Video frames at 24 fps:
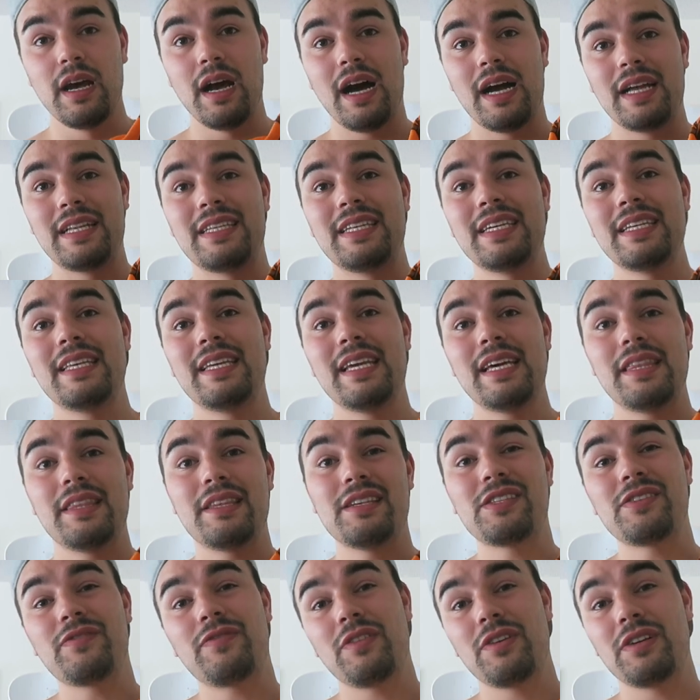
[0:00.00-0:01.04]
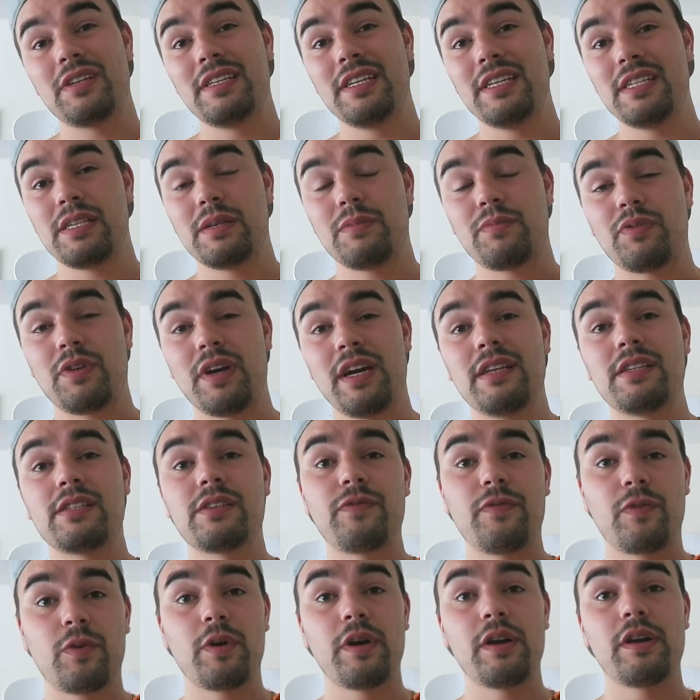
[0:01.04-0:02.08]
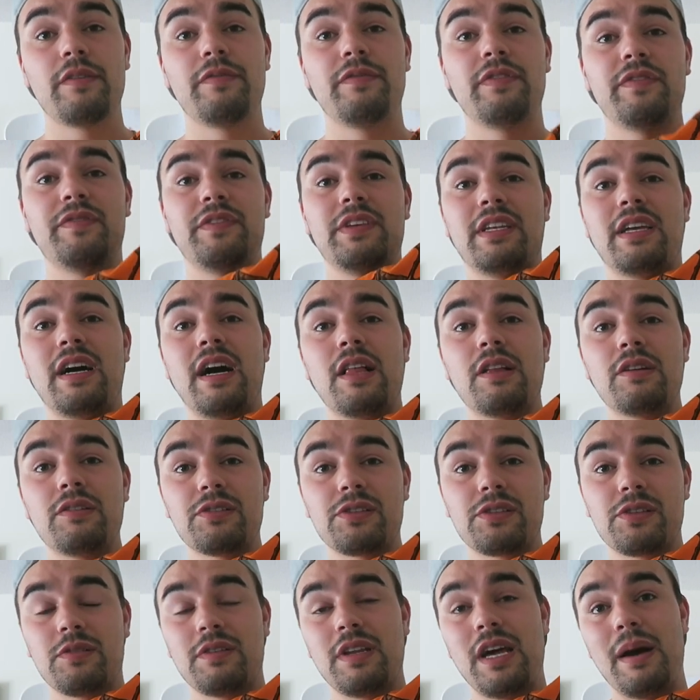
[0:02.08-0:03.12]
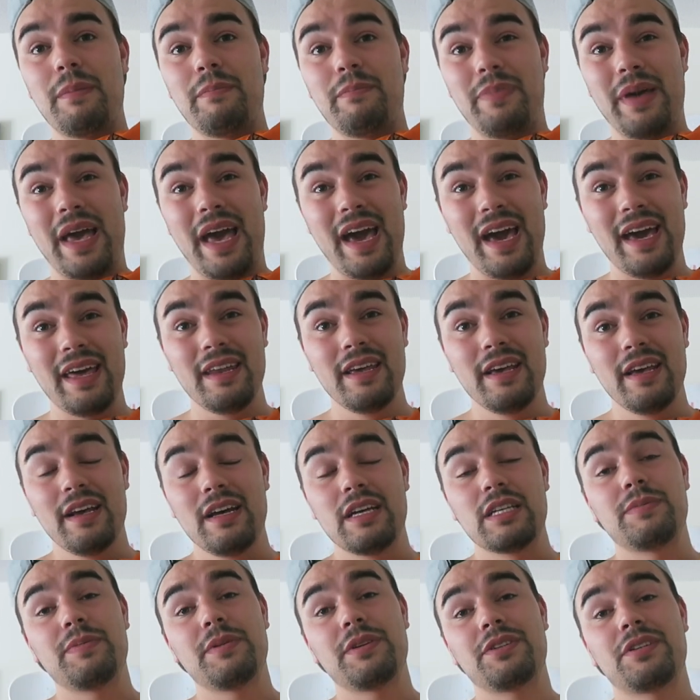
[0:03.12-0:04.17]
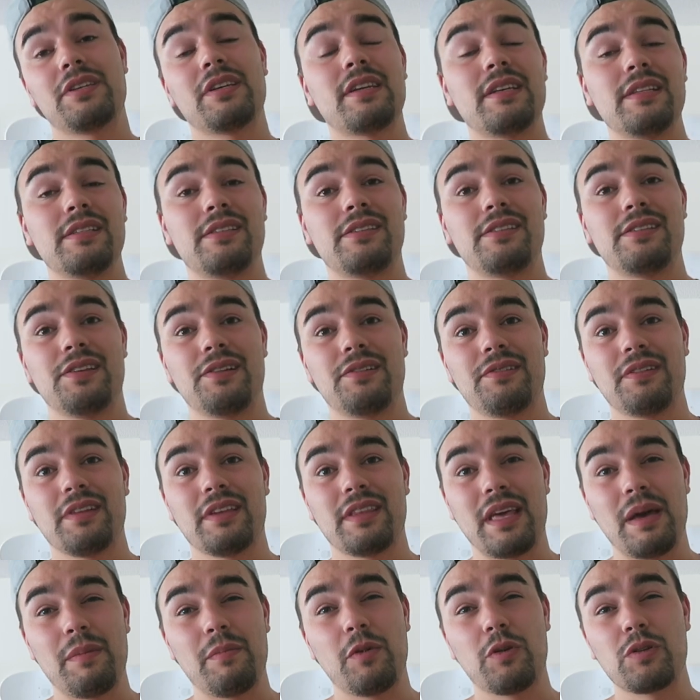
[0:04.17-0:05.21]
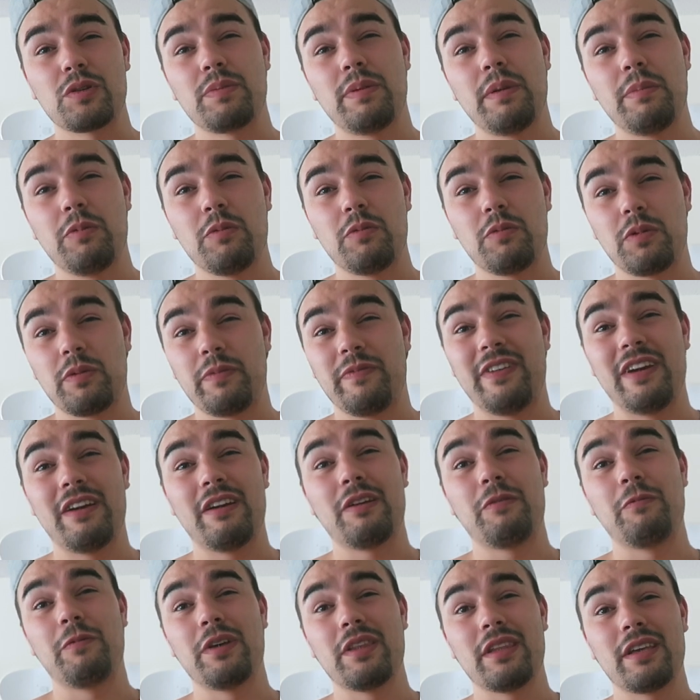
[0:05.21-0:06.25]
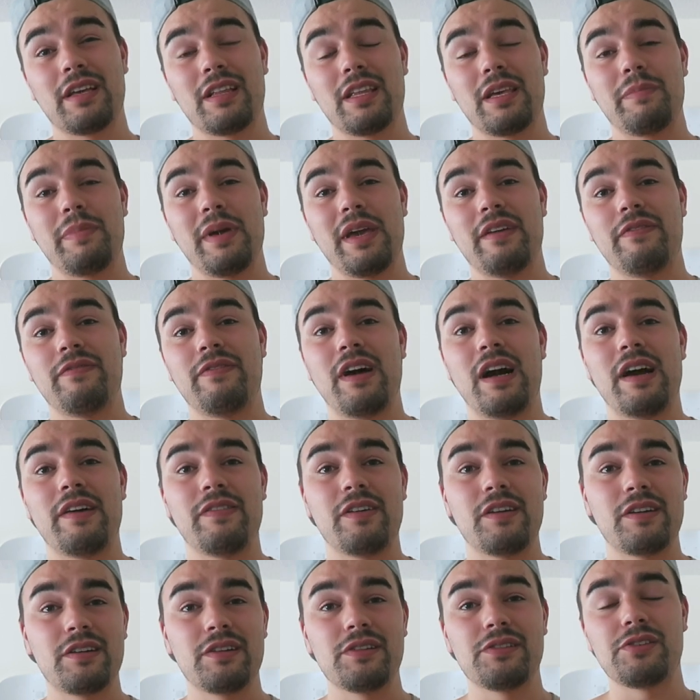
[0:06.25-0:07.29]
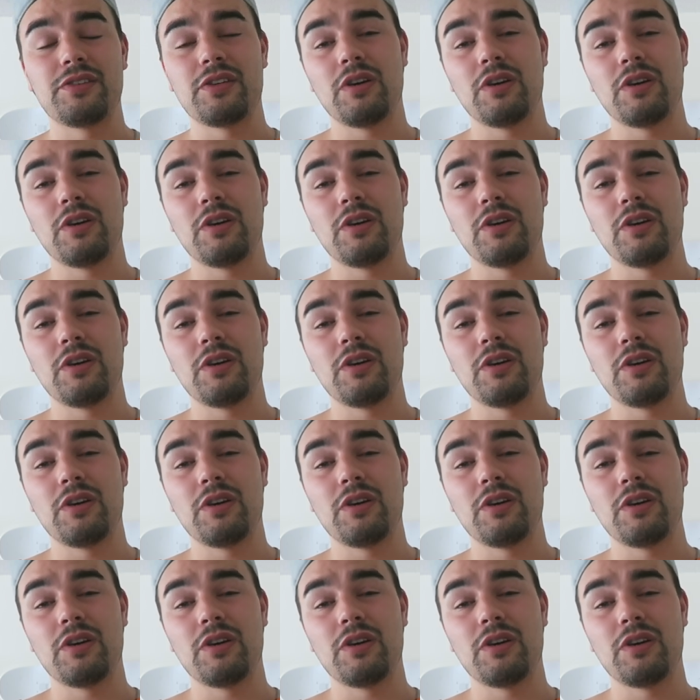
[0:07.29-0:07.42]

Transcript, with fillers: I did get this for a decent price, $450, so not bad, especially considering that most people would very willingly pay $500.